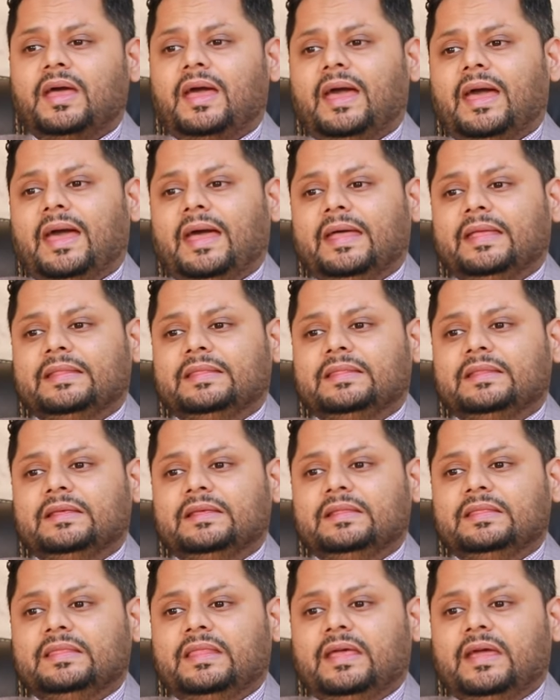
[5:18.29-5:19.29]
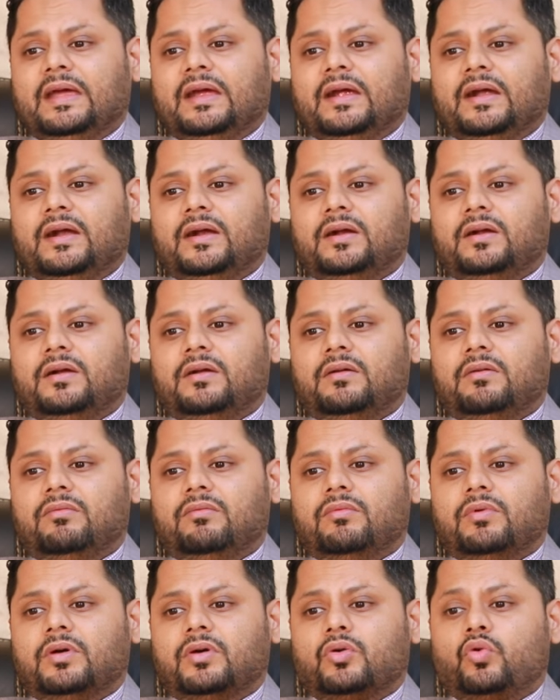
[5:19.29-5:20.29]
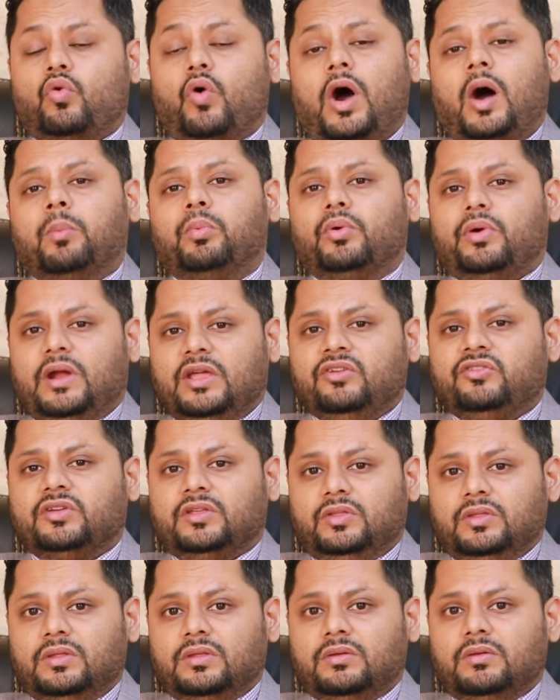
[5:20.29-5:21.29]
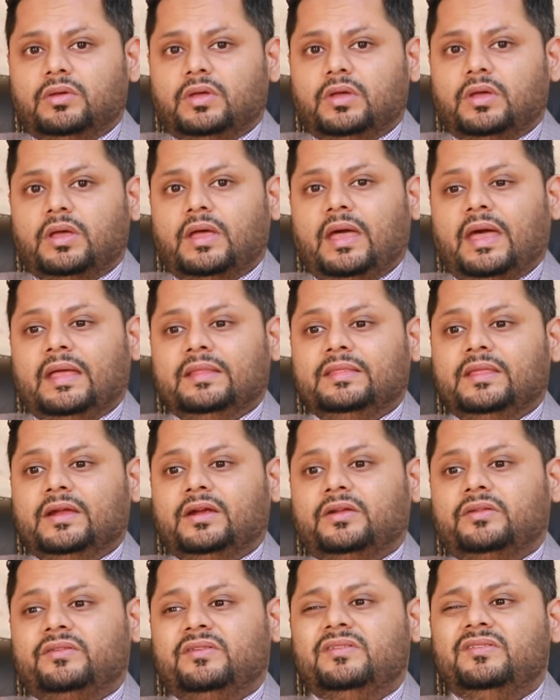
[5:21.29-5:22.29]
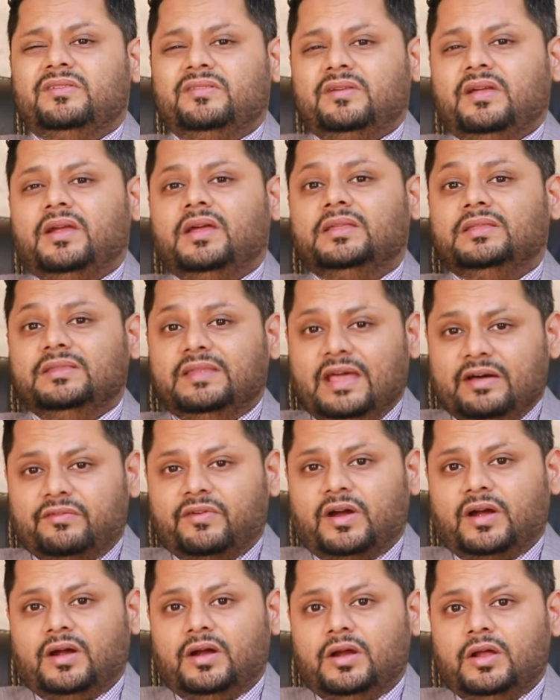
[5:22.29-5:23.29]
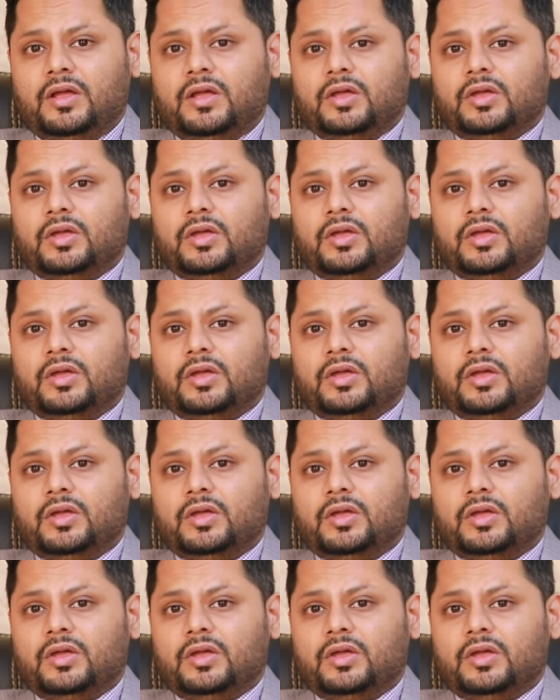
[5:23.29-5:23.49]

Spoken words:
and their cooperation and their sincere endeavor